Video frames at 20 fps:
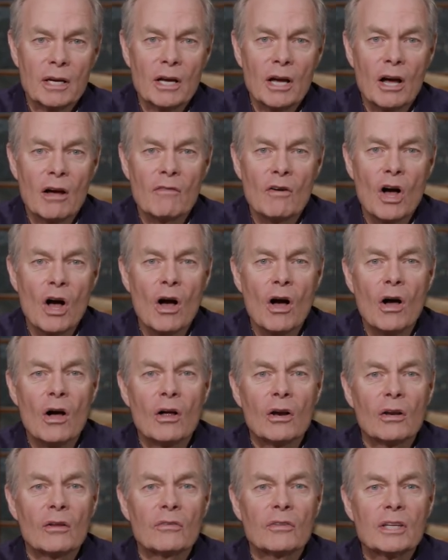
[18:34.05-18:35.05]
of
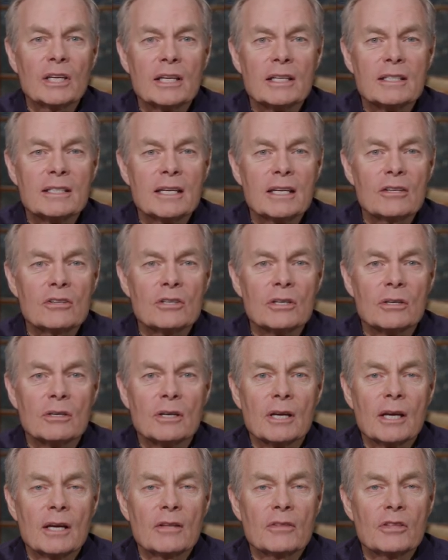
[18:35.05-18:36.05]
all of the attention
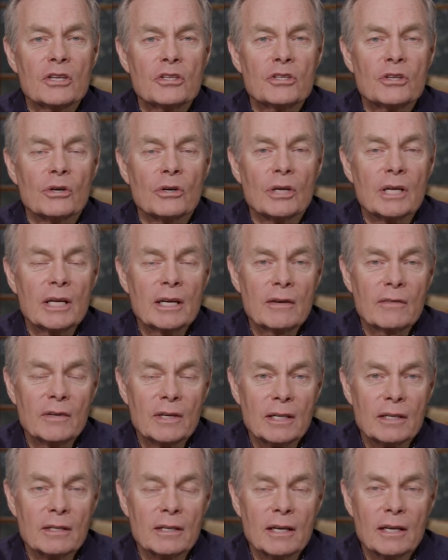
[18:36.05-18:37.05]
that you're
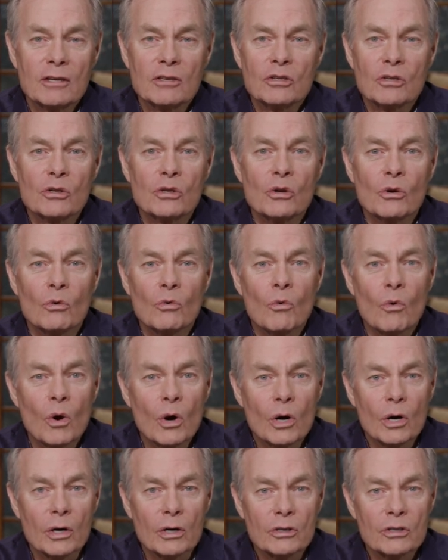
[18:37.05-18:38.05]
giving to your
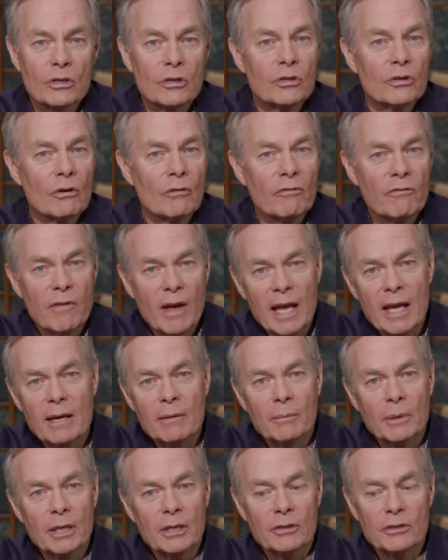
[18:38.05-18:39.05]
work, to your
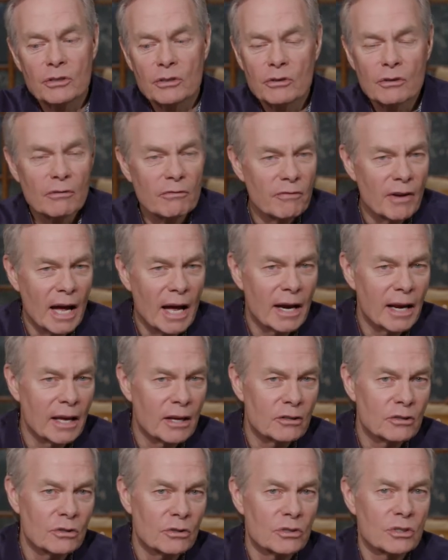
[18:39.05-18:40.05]
family, to your
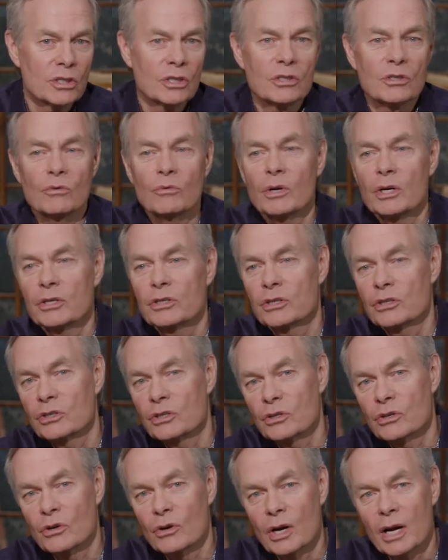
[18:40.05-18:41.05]
financial situation,
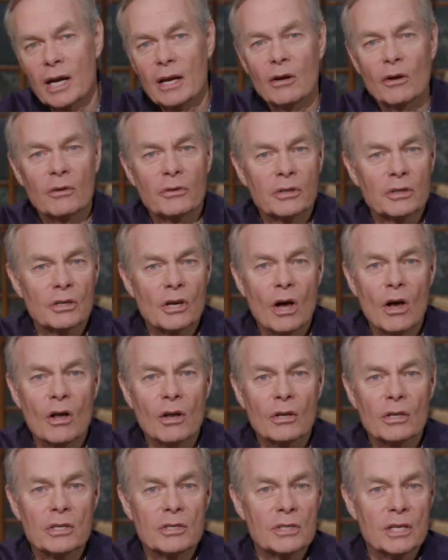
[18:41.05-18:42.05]
to your health, and to
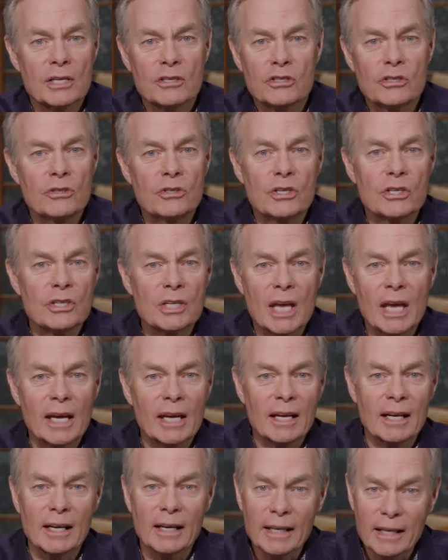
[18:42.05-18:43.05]
all these things. You just
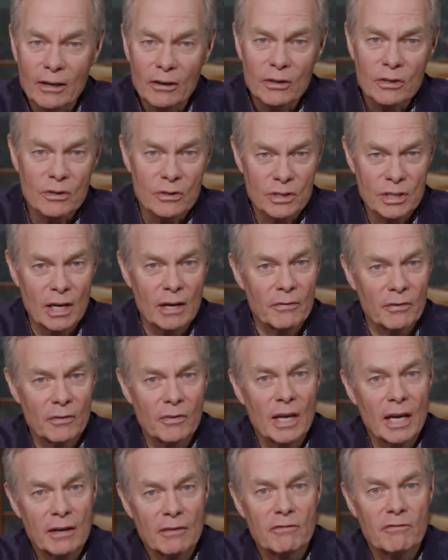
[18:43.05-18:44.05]
can't clear yourself of
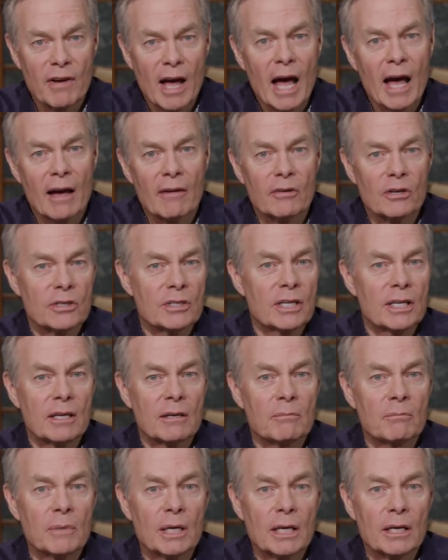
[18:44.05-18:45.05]
that in five or
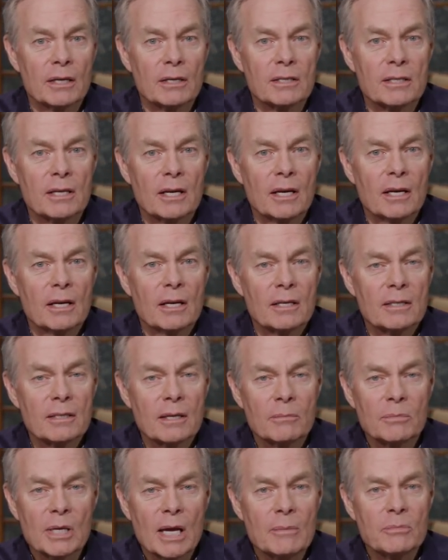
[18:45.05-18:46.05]
10 minutes.
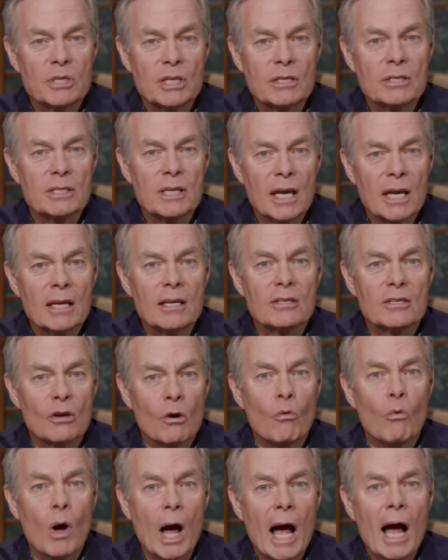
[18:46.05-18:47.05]
Sometimes it takes a
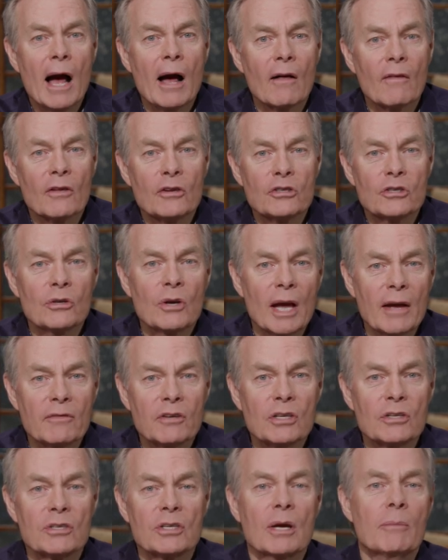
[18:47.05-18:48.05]
while that you have
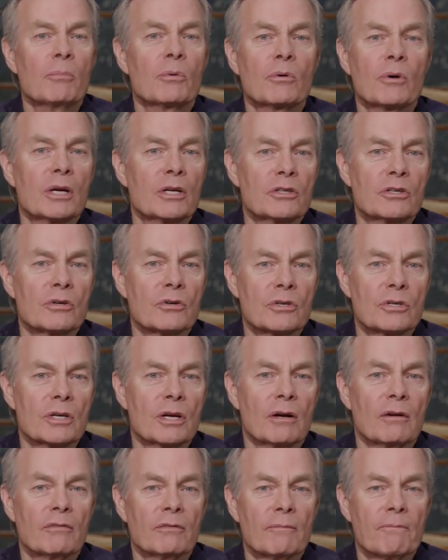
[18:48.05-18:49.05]
to separate
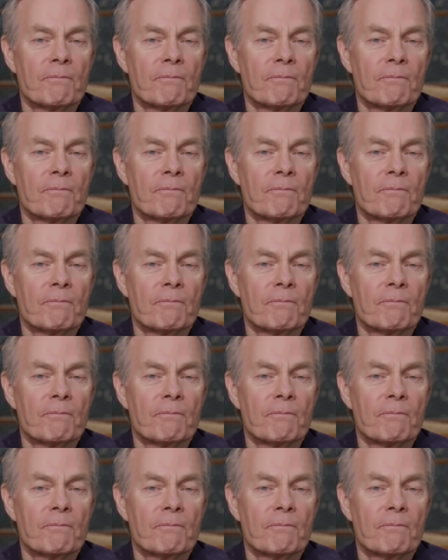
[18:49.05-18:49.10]
yourself.